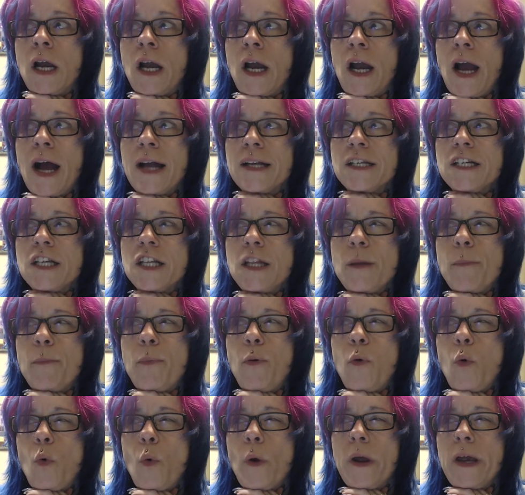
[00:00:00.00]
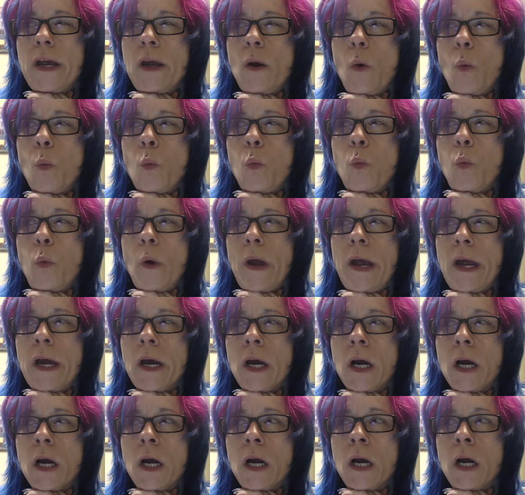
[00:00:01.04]
got to the point
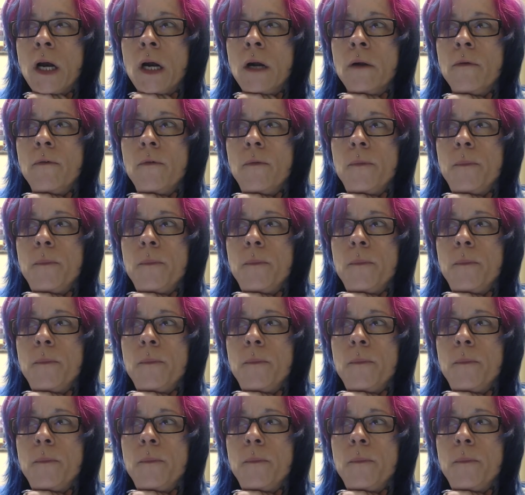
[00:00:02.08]
where,